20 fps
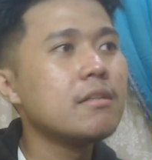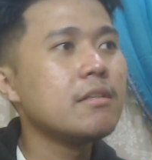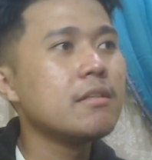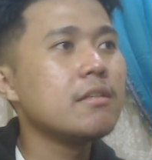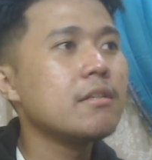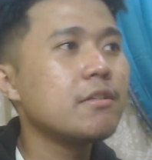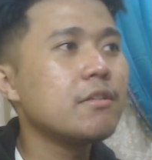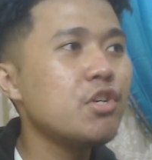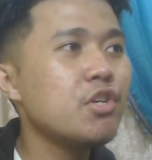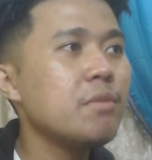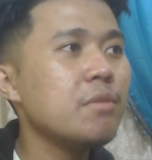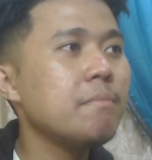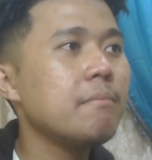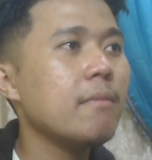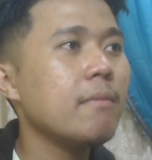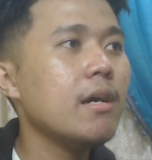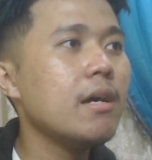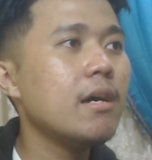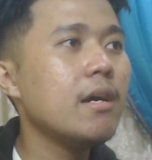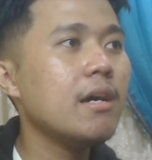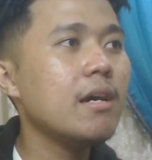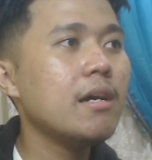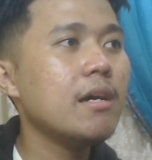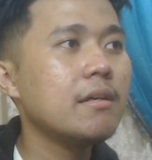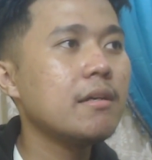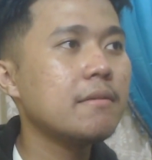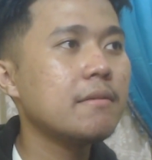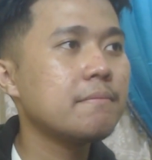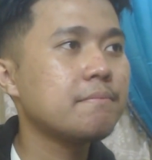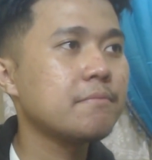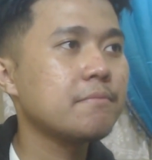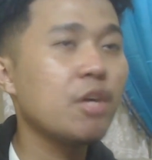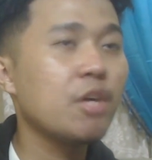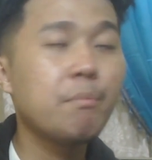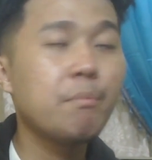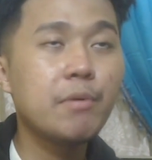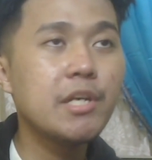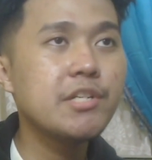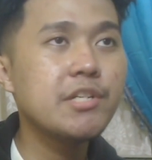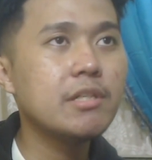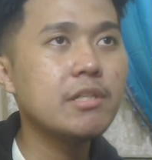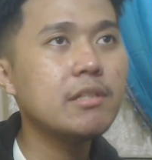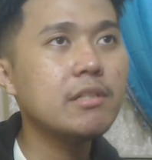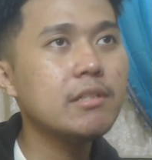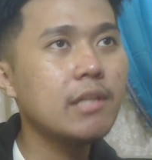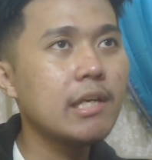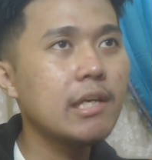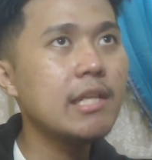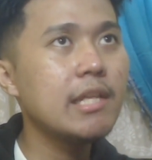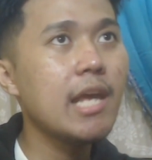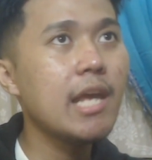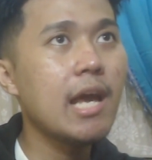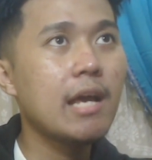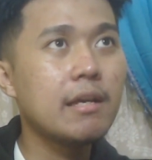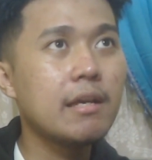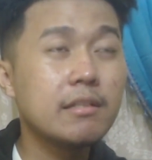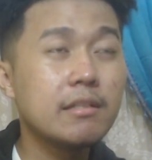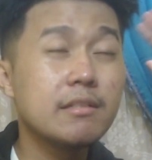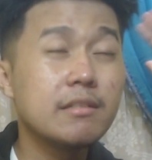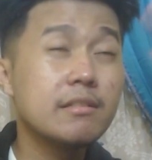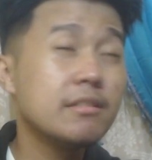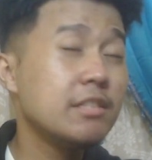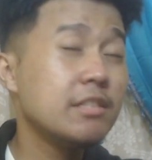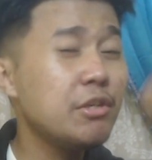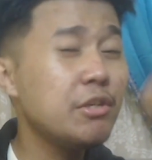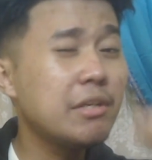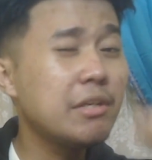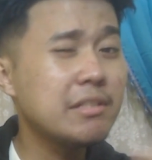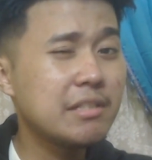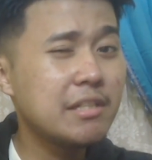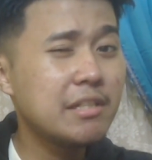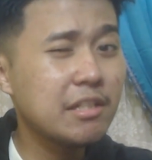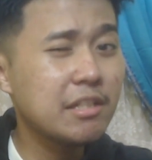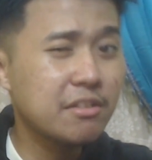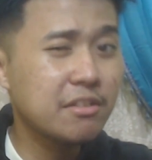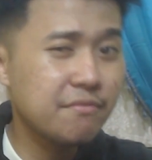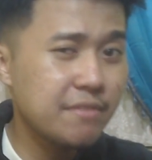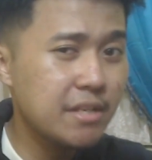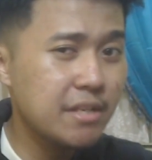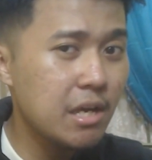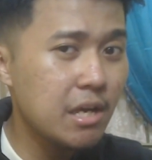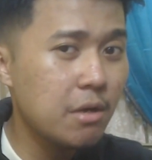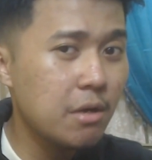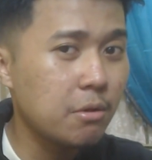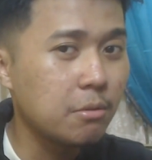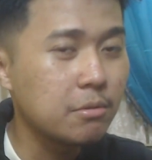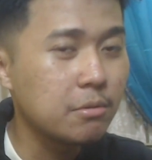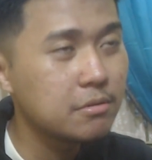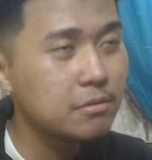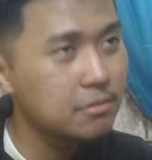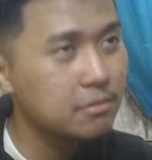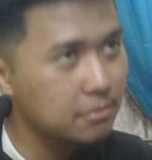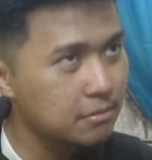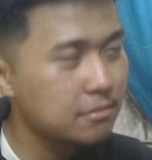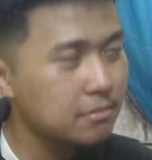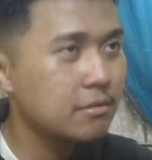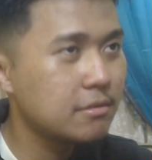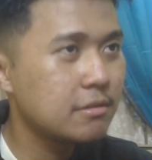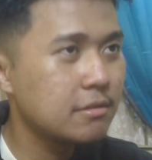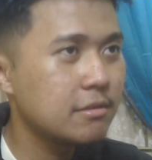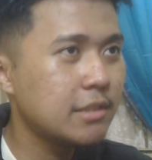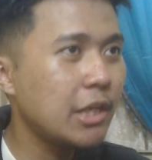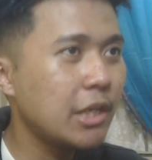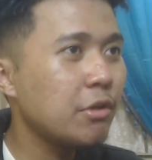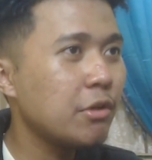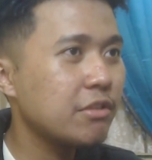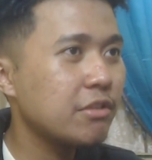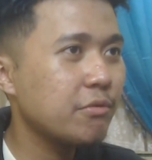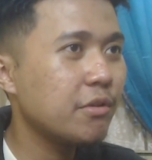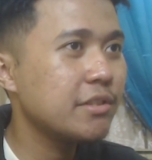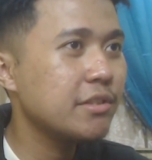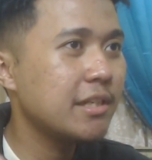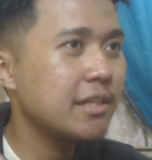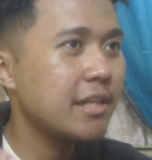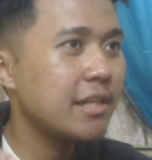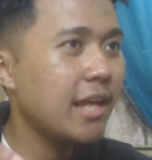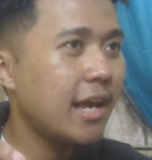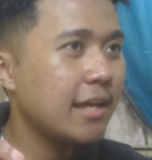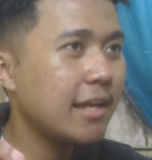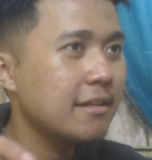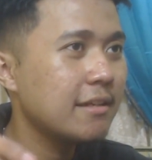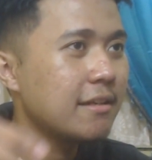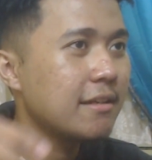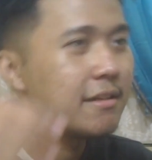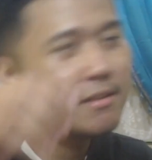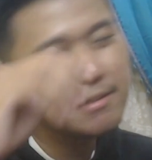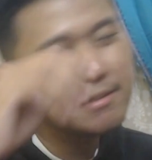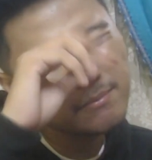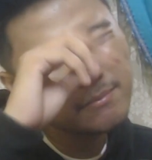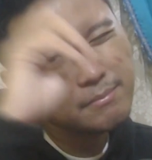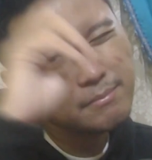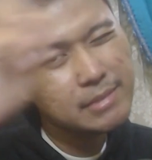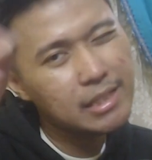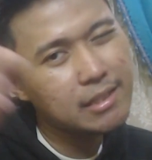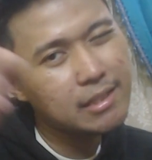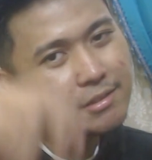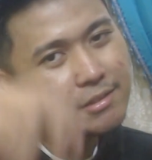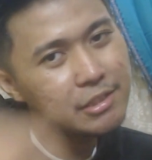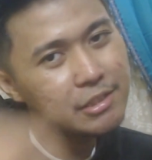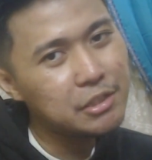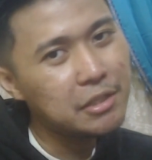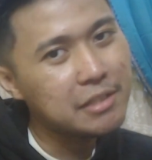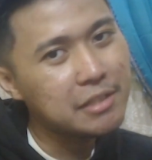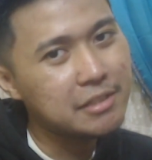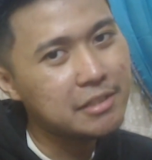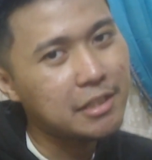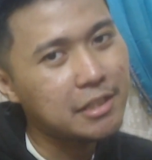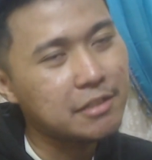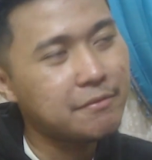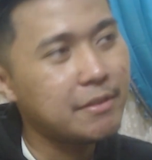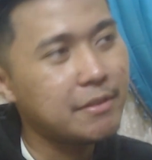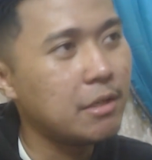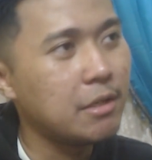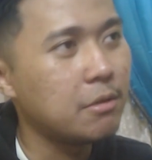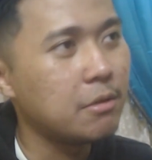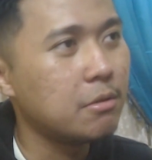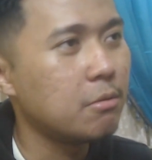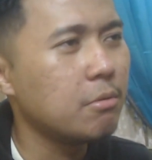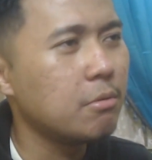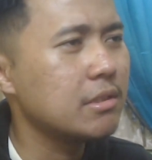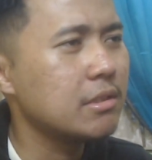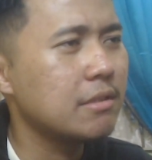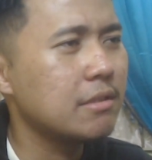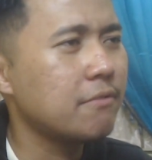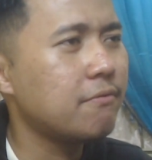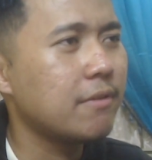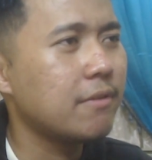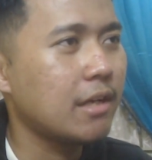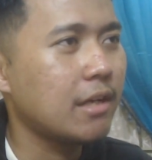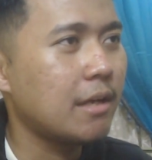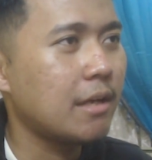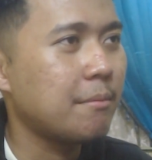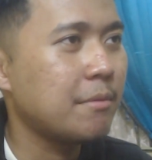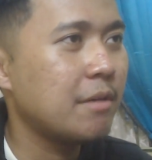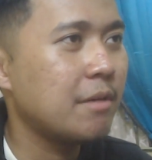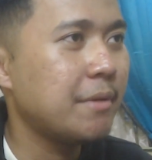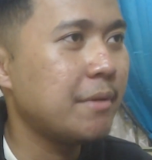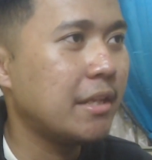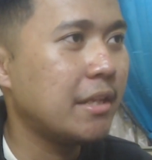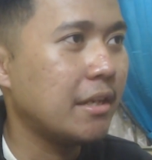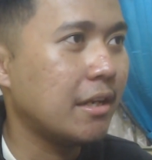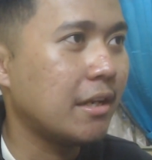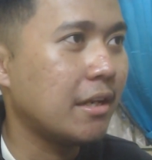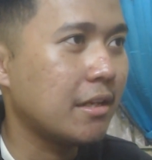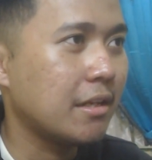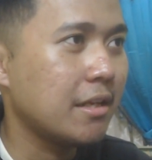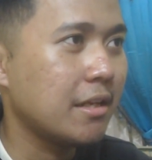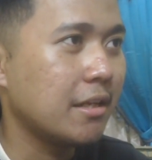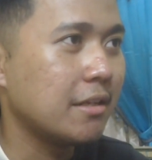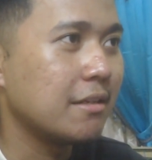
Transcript: group cooperation. And yeah, see you guys in the next video. Thank you guys for watching the end. See you guys in the next video. What the fuck, I'm repeating it again.